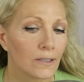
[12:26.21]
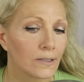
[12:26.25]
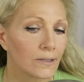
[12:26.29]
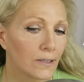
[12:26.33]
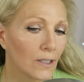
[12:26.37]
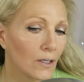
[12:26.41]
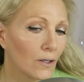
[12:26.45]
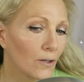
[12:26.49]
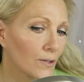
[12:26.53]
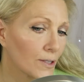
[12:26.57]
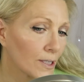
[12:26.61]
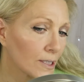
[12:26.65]

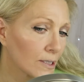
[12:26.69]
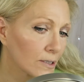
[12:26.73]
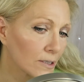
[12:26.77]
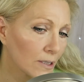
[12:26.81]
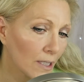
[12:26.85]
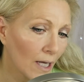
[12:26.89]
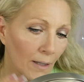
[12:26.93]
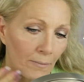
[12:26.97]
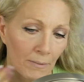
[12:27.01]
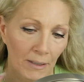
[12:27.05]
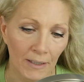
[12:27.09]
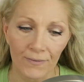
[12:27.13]
So this,
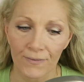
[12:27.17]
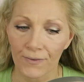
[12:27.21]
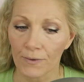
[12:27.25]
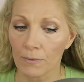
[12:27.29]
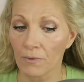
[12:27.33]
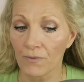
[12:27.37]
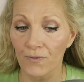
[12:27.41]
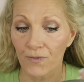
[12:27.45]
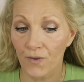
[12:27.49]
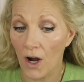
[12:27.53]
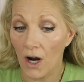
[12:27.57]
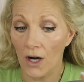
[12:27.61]
I mean, from
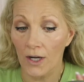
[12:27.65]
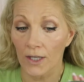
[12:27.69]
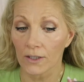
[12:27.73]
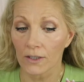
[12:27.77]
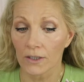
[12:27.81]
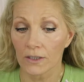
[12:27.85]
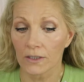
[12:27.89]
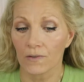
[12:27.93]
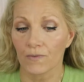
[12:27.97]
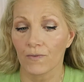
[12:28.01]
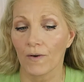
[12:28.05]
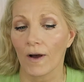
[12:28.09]
afar it
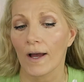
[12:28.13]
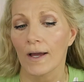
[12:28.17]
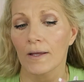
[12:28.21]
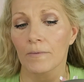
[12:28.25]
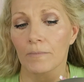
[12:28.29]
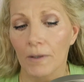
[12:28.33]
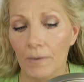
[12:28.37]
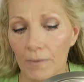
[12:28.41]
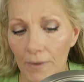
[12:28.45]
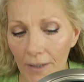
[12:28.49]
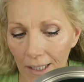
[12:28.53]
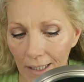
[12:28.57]
looks fine,
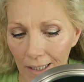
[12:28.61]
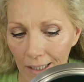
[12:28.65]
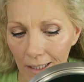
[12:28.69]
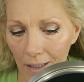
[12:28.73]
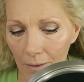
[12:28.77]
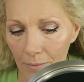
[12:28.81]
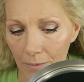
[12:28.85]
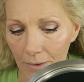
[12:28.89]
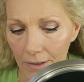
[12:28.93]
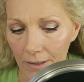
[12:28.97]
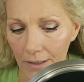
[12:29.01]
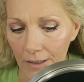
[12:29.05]
but when I get
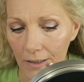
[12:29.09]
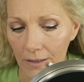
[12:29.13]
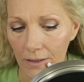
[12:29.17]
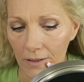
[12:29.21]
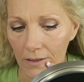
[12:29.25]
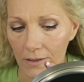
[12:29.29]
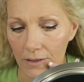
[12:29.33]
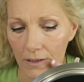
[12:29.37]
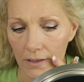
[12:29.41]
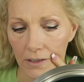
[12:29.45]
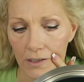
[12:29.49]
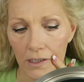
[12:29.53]
up really
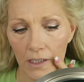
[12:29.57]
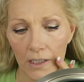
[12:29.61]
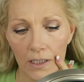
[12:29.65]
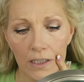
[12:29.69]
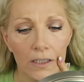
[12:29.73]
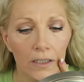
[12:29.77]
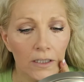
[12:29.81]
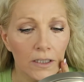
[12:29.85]
close, it's like,